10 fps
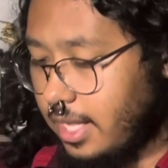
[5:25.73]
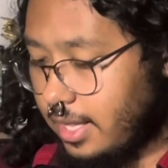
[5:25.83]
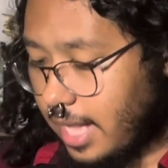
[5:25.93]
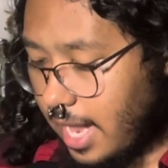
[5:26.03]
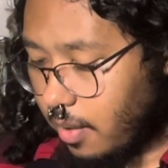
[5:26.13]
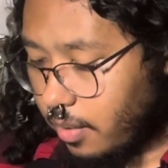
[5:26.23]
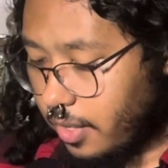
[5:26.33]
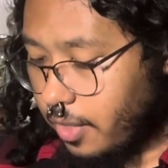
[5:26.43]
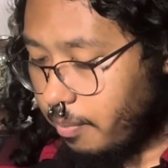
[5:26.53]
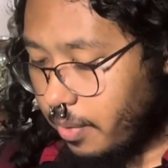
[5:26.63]
Now,
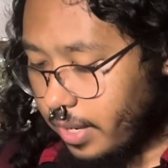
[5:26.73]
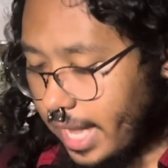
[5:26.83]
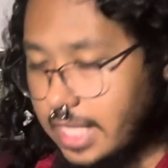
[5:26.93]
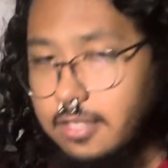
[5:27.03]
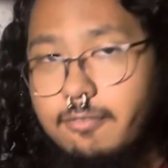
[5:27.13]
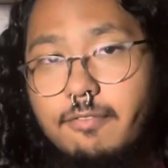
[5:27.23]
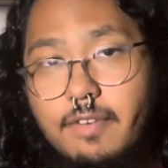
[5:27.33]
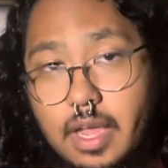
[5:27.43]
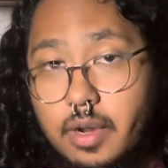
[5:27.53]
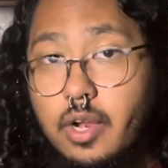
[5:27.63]
the book has a
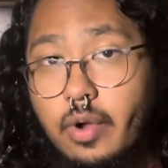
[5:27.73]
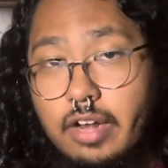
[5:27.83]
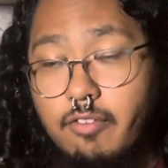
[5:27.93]
very creative